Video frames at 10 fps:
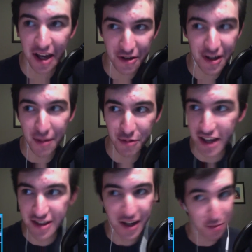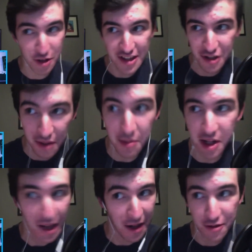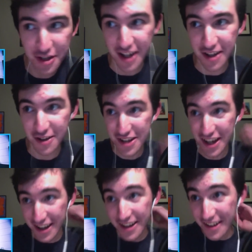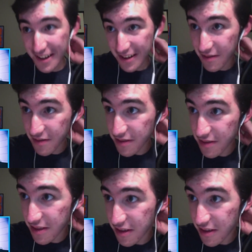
Okay, I'm glad I'm glad they're limiting. Okay, okay. Where is he?